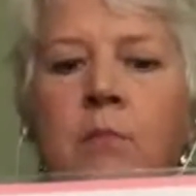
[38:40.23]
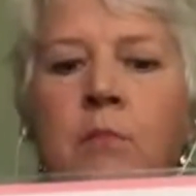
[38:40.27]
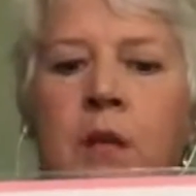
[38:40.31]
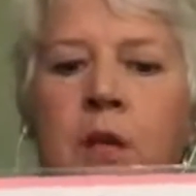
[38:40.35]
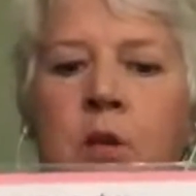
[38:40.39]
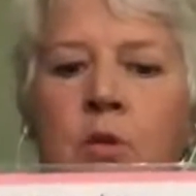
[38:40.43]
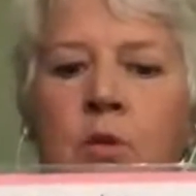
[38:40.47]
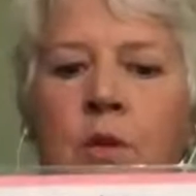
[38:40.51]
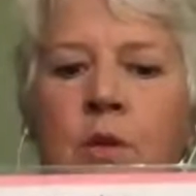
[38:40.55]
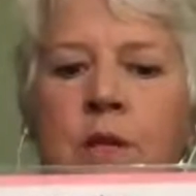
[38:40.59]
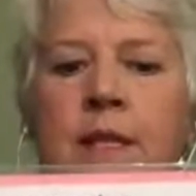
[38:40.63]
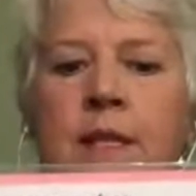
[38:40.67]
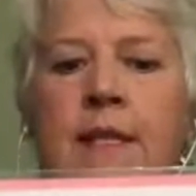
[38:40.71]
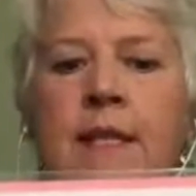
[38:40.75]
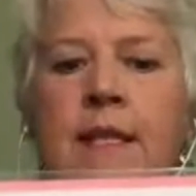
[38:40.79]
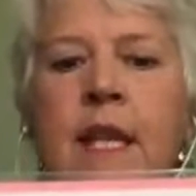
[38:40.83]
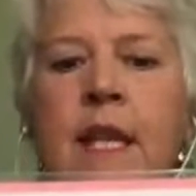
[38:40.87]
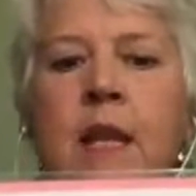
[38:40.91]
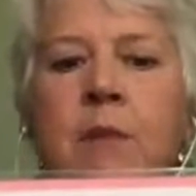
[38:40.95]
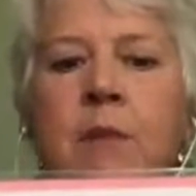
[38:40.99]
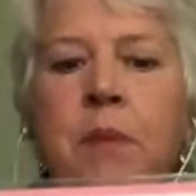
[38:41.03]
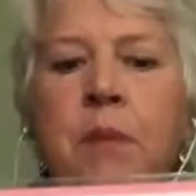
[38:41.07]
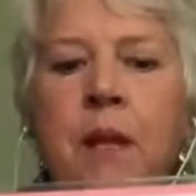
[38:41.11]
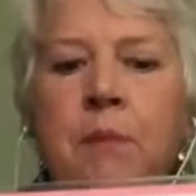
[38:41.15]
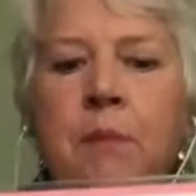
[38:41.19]
But you'll
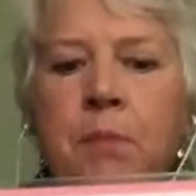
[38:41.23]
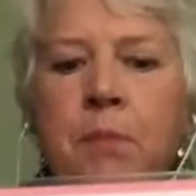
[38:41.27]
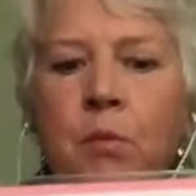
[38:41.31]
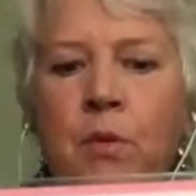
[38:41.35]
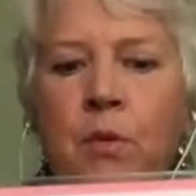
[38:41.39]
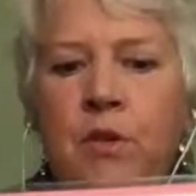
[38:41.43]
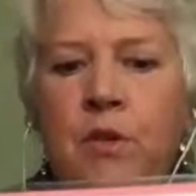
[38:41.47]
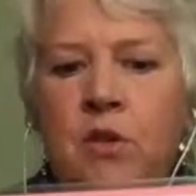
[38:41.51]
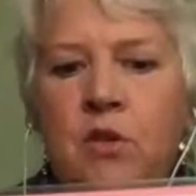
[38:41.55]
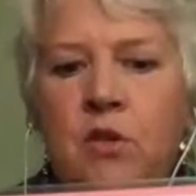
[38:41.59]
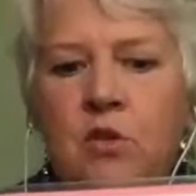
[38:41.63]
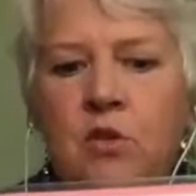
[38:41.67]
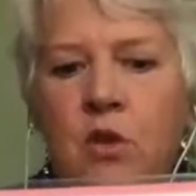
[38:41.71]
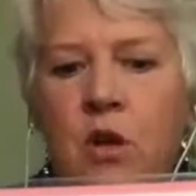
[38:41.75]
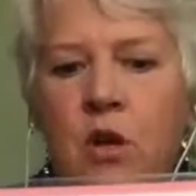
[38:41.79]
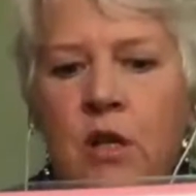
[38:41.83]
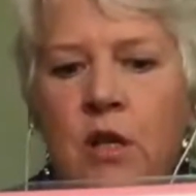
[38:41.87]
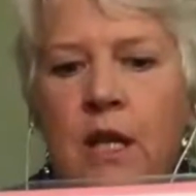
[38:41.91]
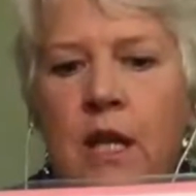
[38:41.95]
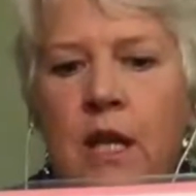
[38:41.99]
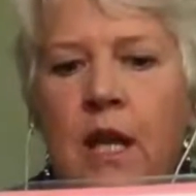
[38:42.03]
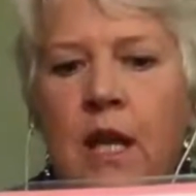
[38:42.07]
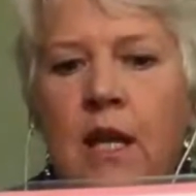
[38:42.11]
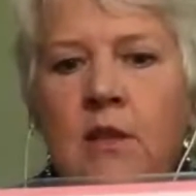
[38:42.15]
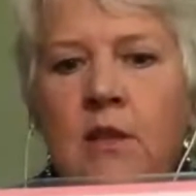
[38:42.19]
see people with a
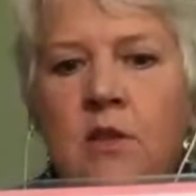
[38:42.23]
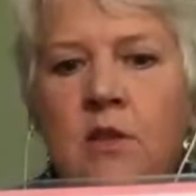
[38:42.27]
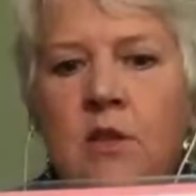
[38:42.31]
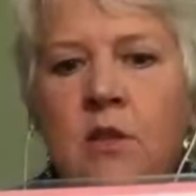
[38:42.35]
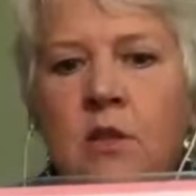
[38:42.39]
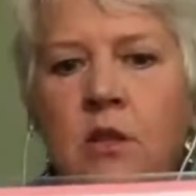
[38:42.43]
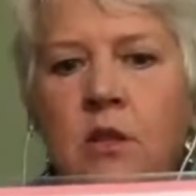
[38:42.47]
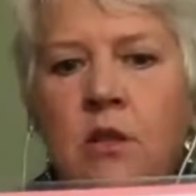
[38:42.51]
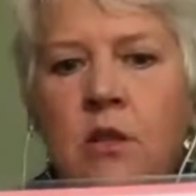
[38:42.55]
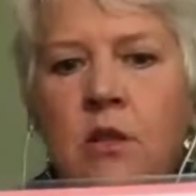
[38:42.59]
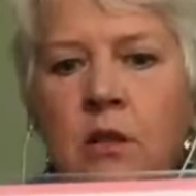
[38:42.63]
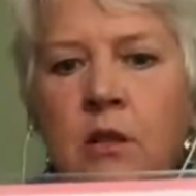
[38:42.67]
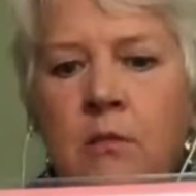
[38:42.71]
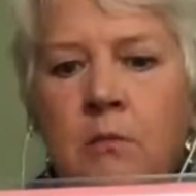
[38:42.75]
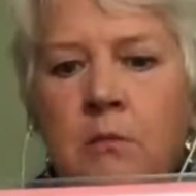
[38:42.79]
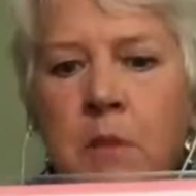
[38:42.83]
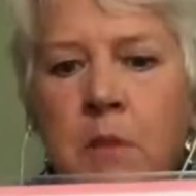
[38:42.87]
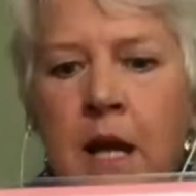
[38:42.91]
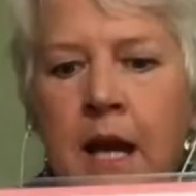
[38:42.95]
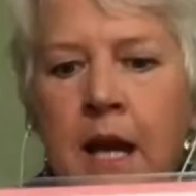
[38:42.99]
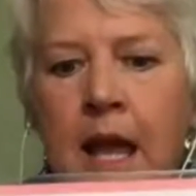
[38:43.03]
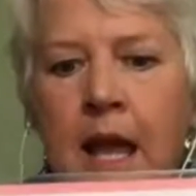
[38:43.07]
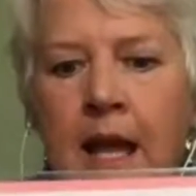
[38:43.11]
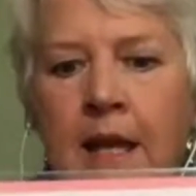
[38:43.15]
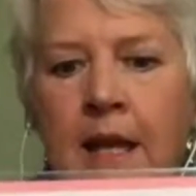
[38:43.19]
strong cancer
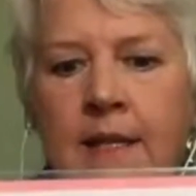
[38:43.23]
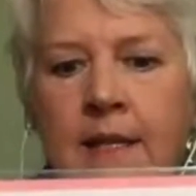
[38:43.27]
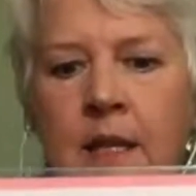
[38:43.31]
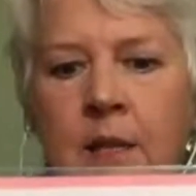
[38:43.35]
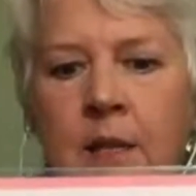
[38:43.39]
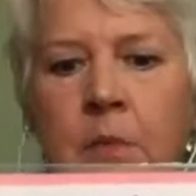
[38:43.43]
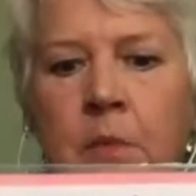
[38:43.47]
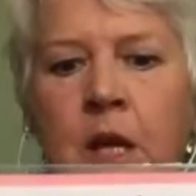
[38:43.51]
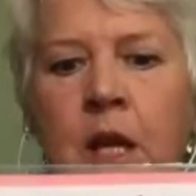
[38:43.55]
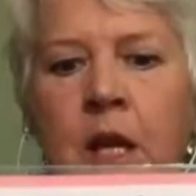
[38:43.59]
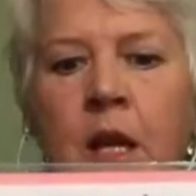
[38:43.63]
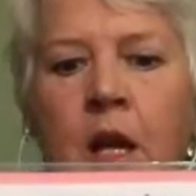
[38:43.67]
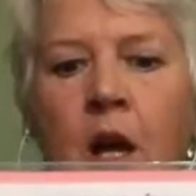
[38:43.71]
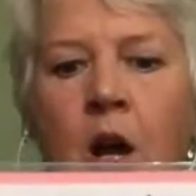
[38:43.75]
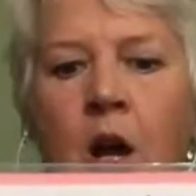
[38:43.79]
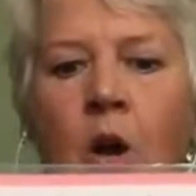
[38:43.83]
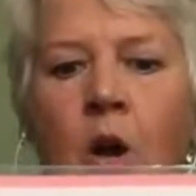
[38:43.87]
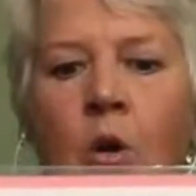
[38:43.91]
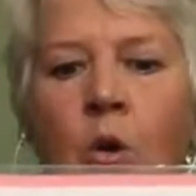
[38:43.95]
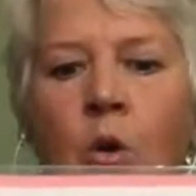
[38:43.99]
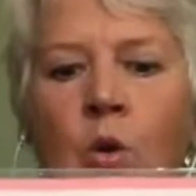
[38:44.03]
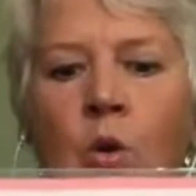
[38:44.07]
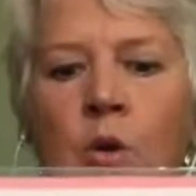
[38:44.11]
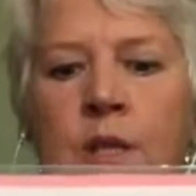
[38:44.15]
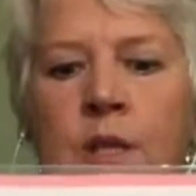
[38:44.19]
miasm,
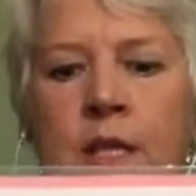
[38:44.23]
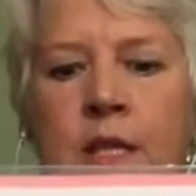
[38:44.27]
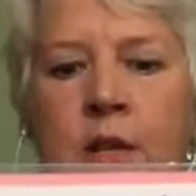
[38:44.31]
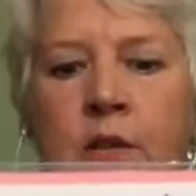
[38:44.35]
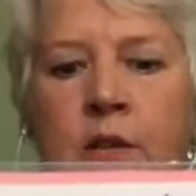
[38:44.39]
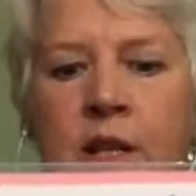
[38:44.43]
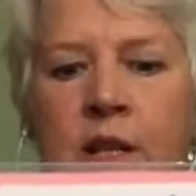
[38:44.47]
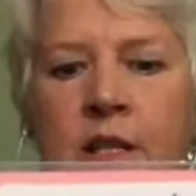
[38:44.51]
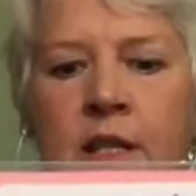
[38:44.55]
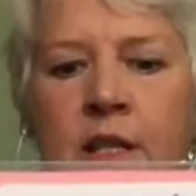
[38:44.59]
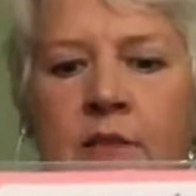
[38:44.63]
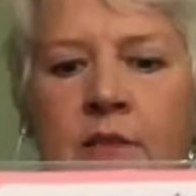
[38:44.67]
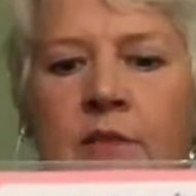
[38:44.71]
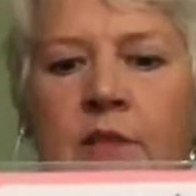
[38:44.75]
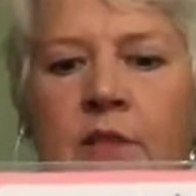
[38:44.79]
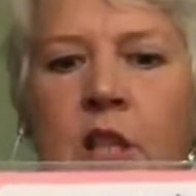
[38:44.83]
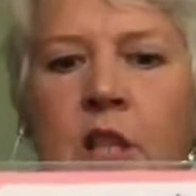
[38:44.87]
a whole series of